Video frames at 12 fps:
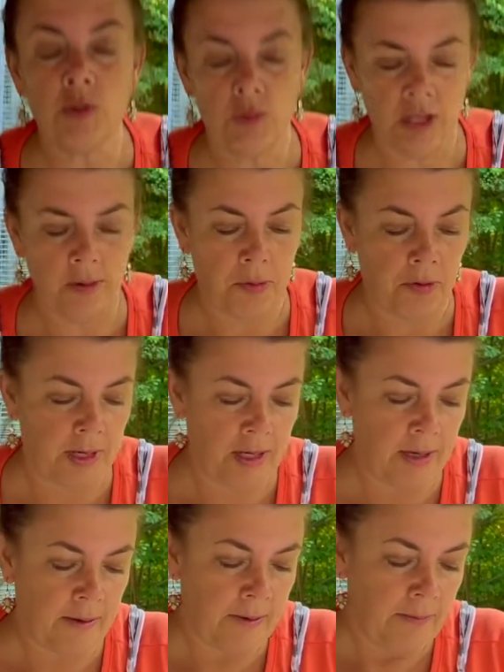with the
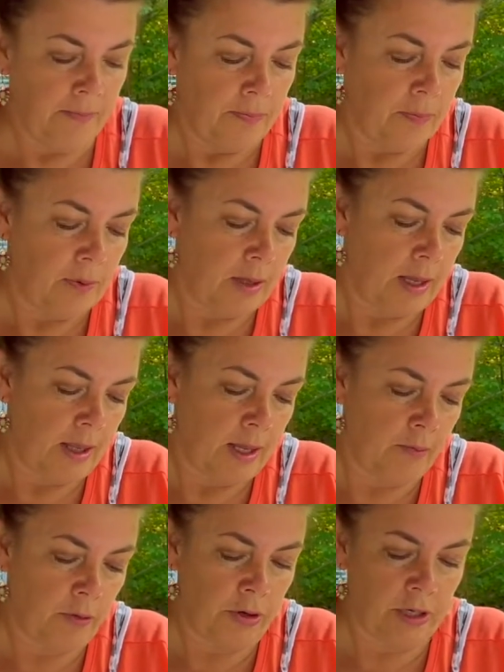meringue, and then
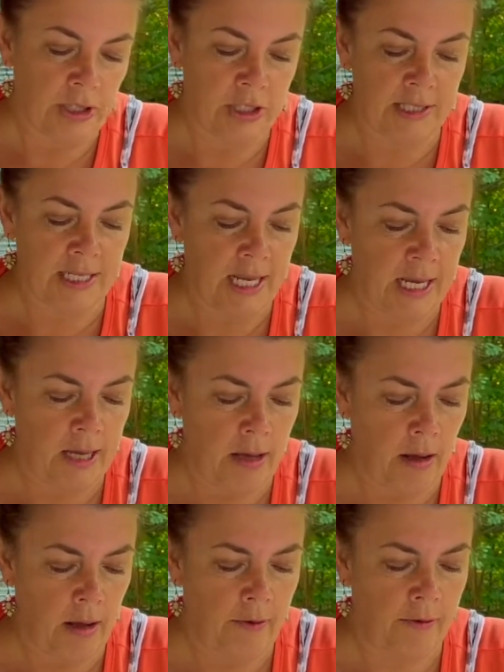we're going to just take
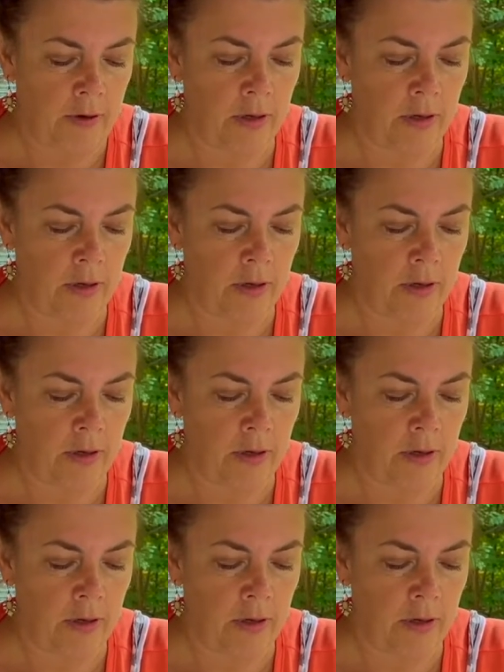off,